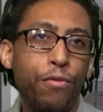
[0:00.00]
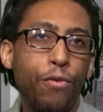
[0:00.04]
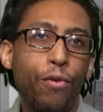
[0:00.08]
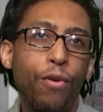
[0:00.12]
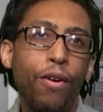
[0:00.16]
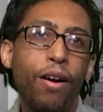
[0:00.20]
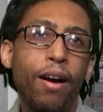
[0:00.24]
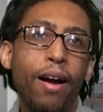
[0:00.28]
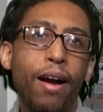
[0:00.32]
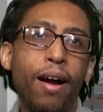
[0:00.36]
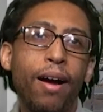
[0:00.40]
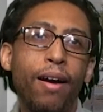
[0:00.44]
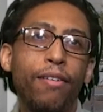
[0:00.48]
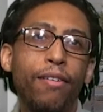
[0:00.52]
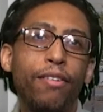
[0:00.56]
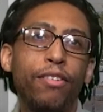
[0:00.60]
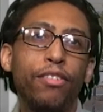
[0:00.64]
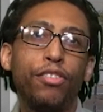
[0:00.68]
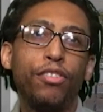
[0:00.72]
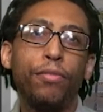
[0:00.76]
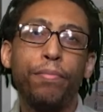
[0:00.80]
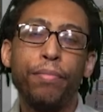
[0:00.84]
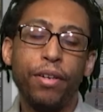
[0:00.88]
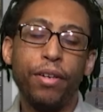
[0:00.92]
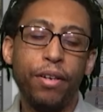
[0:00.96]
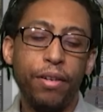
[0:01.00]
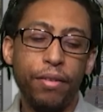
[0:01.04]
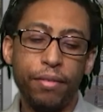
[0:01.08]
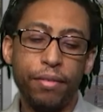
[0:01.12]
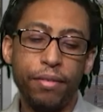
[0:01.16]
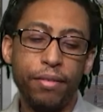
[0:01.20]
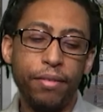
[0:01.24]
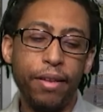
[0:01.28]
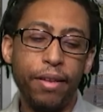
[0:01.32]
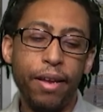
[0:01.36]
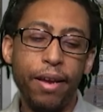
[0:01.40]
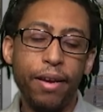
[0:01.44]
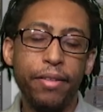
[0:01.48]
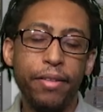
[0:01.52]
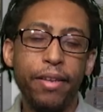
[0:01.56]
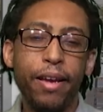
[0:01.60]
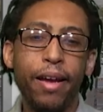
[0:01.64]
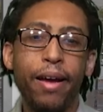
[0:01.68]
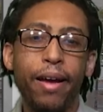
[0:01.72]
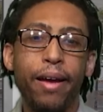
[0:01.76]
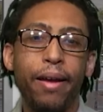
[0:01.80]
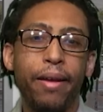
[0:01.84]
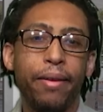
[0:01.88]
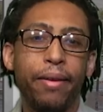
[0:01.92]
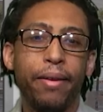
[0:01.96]
4 hours, but now
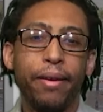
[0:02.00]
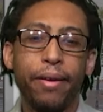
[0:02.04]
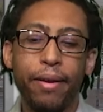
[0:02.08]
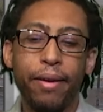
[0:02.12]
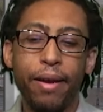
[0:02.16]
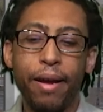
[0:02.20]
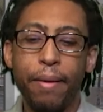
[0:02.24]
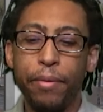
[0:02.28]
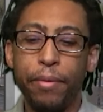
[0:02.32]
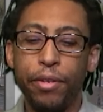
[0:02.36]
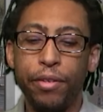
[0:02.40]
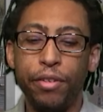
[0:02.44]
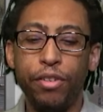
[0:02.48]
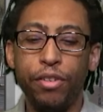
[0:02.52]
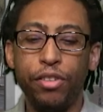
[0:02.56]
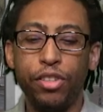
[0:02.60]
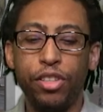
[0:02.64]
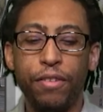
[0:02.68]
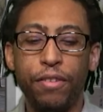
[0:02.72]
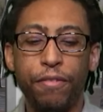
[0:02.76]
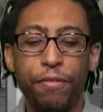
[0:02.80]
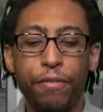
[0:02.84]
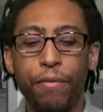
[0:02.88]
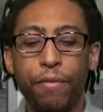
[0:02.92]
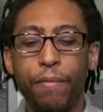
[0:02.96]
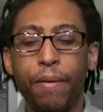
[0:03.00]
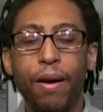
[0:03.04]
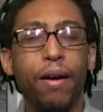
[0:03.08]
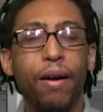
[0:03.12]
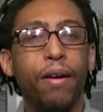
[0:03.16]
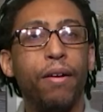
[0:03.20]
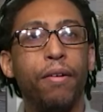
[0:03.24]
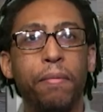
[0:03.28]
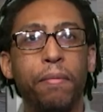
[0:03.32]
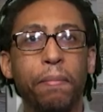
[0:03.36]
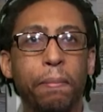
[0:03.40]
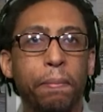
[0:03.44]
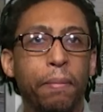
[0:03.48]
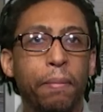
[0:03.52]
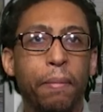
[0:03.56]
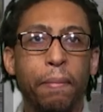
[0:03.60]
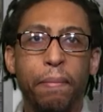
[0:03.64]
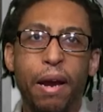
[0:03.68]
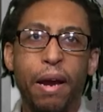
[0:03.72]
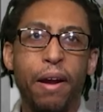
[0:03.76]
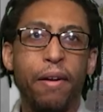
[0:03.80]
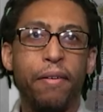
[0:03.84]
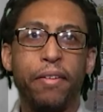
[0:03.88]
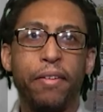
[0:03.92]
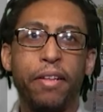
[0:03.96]
that I've been using it for a while,
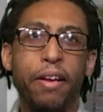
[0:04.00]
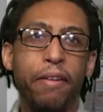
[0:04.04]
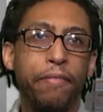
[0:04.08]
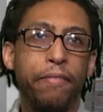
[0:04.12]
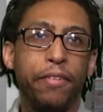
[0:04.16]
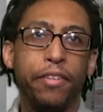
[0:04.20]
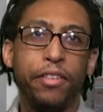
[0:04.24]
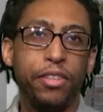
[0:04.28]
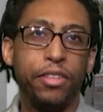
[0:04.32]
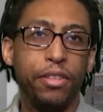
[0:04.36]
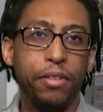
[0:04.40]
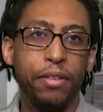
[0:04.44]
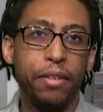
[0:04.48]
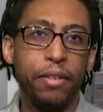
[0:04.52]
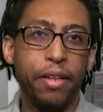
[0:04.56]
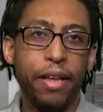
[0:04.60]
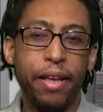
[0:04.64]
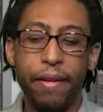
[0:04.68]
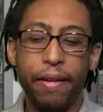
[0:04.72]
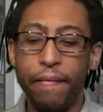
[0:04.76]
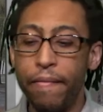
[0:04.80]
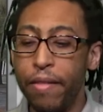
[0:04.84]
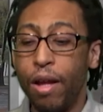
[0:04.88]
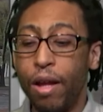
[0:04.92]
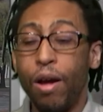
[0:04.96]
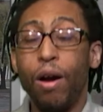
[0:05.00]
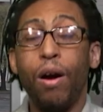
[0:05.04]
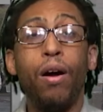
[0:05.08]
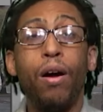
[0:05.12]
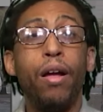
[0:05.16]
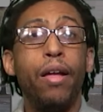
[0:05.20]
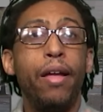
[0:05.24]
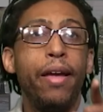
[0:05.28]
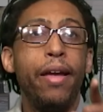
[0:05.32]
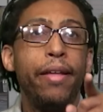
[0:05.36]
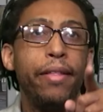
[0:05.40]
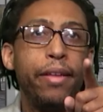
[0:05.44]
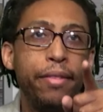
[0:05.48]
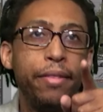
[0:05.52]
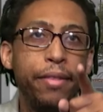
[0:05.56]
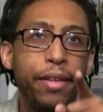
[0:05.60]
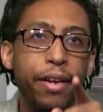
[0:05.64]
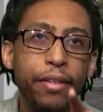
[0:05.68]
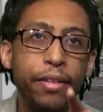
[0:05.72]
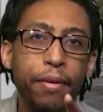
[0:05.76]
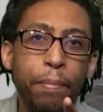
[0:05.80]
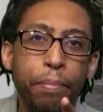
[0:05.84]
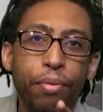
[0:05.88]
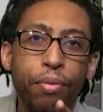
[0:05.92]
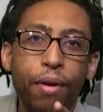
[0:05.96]
battery life is and
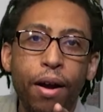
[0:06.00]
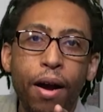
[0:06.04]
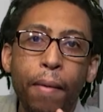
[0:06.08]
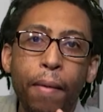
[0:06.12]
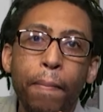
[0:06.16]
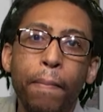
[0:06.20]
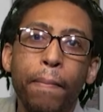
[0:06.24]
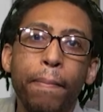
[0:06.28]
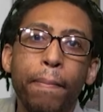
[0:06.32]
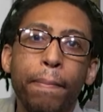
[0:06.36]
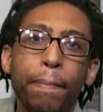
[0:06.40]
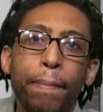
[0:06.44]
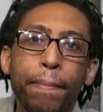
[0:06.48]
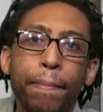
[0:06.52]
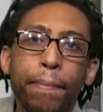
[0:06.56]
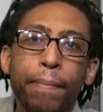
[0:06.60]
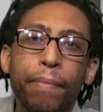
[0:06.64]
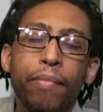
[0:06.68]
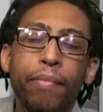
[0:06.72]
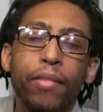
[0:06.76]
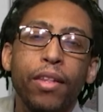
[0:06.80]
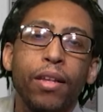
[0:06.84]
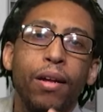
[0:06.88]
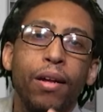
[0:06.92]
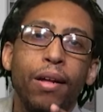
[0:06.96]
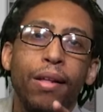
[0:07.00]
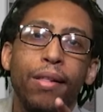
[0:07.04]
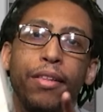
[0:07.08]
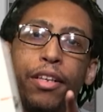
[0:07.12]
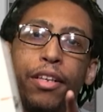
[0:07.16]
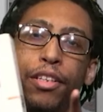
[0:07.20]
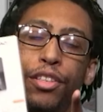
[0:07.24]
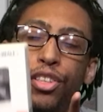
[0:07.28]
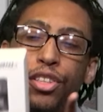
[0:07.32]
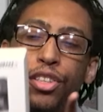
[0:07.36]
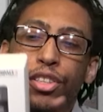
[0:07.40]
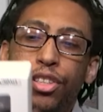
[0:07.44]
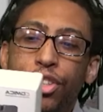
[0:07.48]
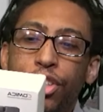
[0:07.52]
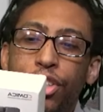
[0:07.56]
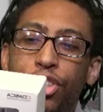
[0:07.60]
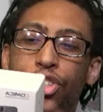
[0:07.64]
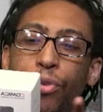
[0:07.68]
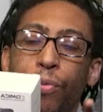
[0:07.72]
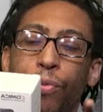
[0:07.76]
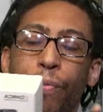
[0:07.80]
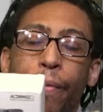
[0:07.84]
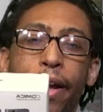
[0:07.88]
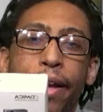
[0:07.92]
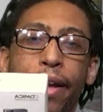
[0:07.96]
another problem. This is
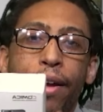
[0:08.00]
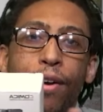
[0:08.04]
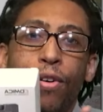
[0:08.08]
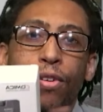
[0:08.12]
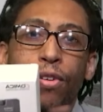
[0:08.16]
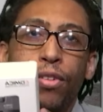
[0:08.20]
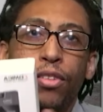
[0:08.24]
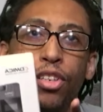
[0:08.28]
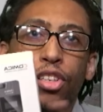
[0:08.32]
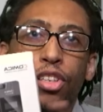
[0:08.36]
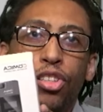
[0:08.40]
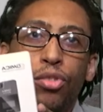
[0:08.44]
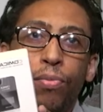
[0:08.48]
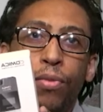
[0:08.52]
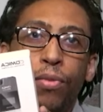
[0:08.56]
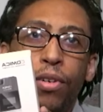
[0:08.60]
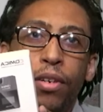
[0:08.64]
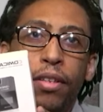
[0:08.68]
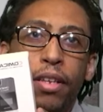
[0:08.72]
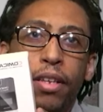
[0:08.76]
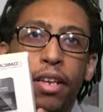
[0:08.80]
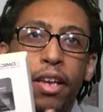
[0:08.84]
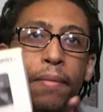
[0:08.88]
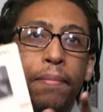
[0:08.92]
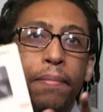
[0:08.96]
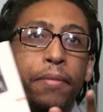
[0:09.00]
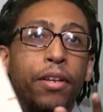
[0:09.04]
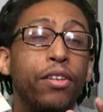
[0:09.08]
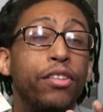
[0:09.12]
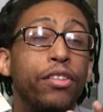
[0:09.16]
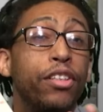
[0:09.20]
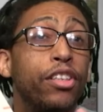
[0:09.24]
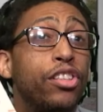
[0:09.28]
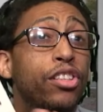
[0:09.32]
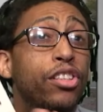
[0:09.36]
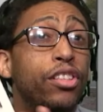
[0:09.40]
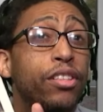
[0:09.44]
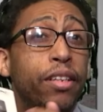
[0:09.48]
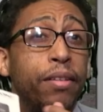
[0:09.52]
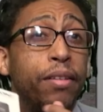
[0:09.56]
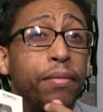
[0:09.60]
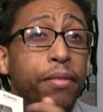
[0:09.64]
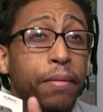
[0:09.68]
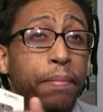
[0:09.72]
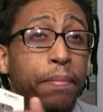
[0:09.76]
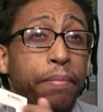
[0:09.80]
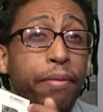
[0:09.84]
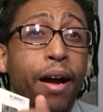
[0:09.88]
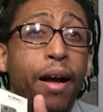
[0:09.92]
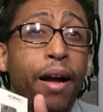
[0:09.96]
just a rant on this one. Even though this is
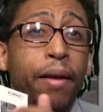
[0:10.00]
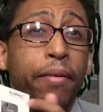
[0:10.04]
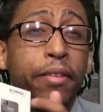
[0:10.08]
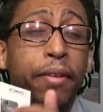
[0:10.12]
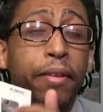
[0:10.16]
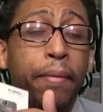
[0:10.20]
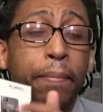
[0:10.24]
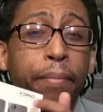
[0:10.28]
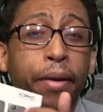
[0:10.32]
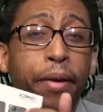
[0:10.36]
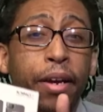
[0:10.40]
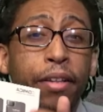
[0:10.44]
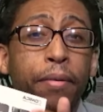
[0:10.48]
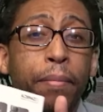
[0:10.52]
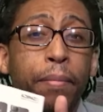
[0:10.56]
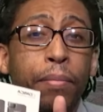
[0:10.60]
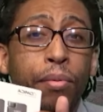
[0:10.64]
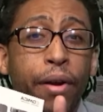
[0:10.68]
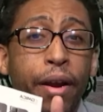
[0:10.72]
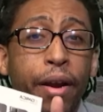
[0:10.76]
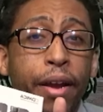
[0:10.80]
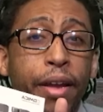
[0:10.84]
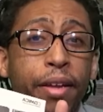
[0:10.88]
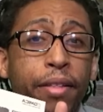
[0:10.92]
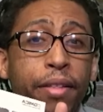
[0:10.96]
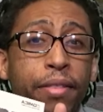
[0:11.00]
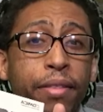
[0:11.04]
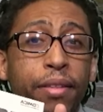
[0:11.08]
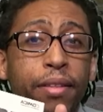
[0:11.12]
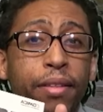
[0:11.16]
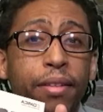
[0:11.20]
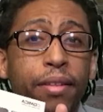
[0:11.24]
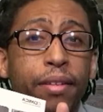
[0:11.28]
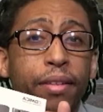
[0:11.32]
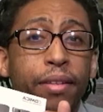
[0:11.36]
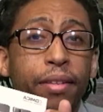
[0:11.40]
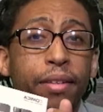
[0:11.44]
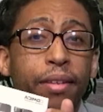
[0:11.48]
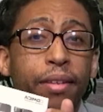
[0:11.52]
probably the better brand,